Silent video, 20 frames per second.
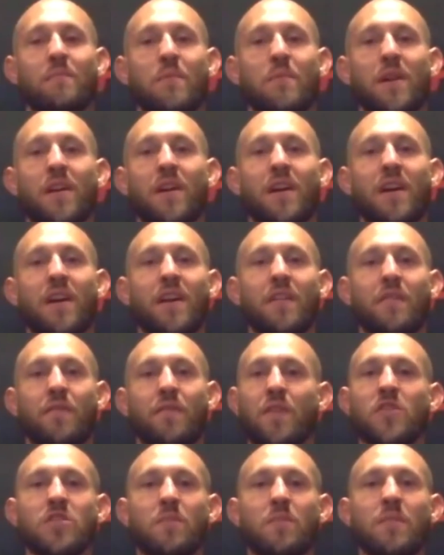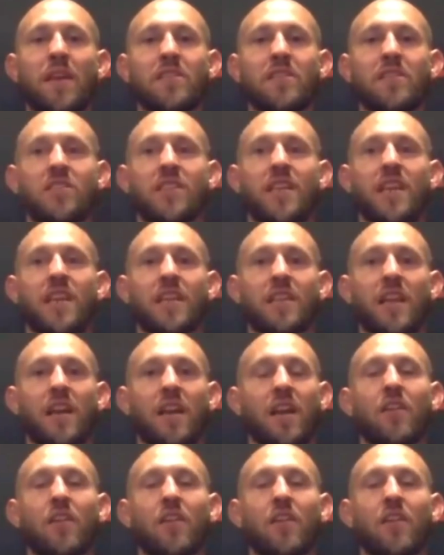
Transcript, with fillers: but uh, it feels amazing to get that.